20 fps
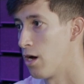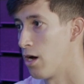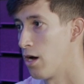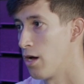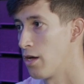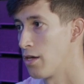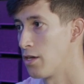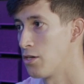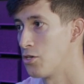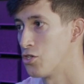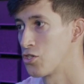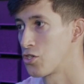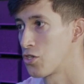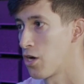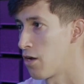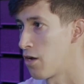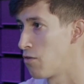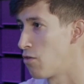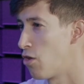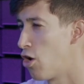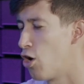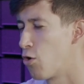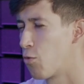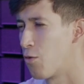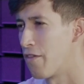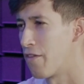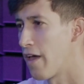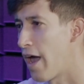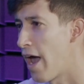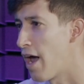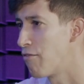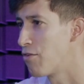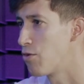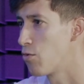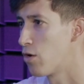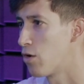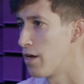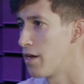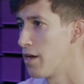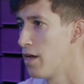Uh, he just got along with
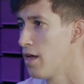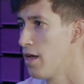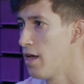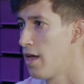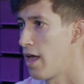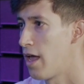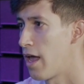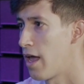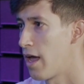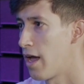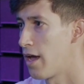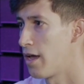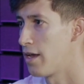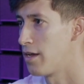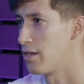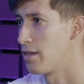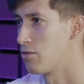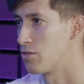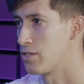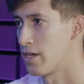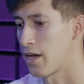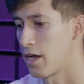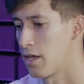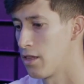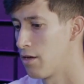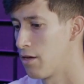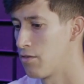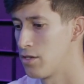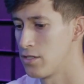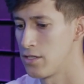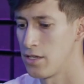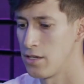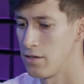everyone, and he was like, "I love this."